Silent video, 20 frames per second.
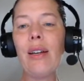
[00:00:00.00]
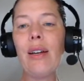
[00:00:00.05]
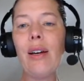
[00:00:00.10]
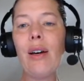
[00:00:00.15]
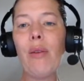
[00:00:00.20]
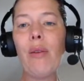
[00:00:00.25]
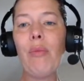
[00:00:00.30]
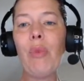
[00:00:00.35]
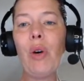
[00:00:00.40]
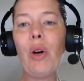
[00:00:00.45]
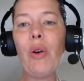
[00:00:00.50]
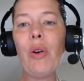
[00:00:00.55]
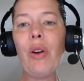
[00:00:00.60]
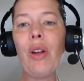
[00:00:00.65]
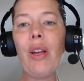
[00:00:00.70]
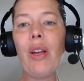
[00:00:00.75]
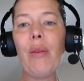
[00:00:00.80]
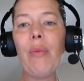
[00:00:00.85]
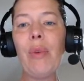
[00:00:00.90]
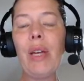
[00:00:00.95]

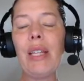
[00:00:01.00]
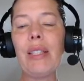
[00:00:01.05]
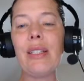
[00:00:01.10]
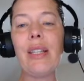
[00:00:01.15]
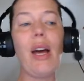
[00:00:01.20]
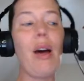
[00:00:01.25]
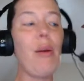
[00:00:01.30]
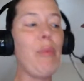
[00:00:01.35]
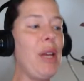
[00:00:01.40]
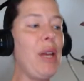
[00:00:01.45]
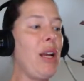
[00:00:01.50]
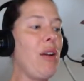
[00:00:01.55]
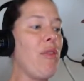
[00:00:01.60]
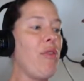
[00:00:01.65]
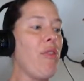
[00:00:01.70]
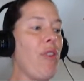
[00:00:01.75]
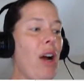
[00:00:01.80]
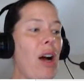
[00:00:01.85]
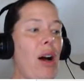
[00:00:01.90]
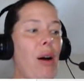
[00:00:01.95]
ammonium is coming
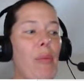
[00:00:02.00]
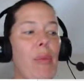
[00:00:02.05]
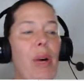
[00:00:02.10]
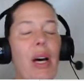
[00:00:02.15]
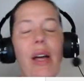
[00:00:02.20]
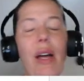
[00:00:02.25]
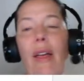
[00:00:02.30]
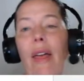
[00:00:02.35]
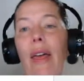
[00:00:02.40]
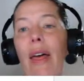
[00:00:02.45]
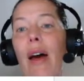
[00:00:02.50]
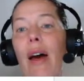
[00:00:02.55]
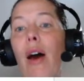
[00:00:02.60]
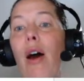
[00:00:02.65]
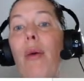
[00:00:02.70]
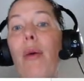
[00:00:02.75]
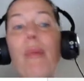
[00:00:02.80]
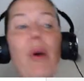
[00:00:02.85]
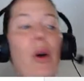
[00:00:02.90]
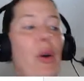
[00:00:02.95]
from
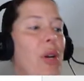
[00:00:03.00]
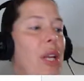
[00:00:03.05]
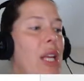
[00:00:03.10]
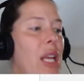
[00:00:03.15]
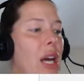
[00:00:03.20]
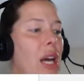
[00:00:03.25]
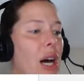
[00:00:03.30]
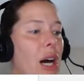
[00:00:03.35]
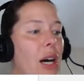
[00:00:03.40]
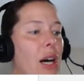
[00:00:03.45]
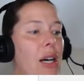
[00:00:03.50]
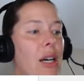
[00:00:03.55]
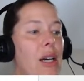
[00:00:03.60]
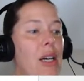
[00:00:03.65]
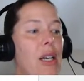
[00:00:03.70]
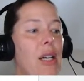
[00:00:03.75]
ammonia.